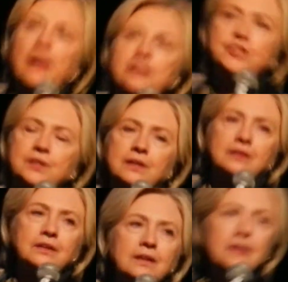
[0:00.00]

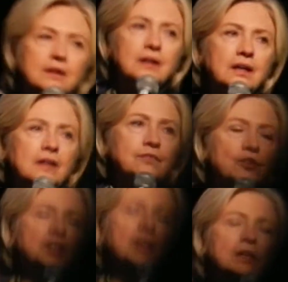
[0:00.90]
raging
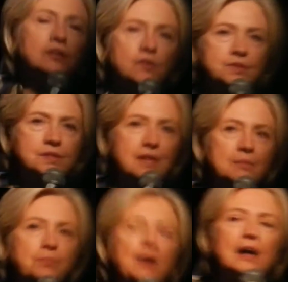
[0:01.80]
for years,
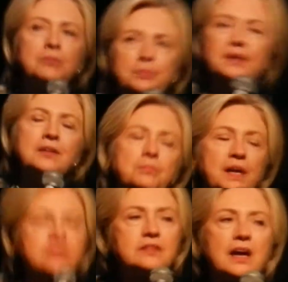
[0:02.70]
and probably the
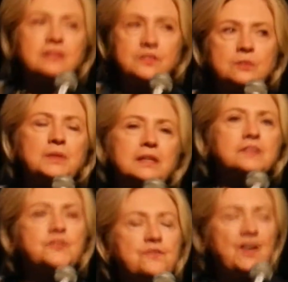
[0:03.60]
best estimate
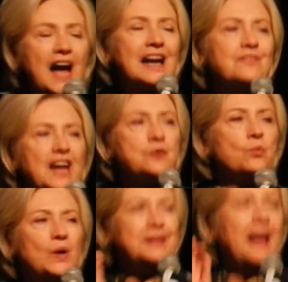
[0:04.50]
is
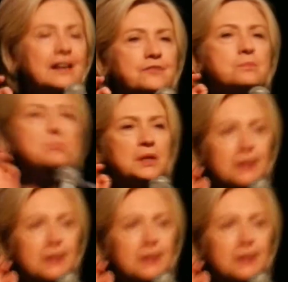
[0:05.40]
5.5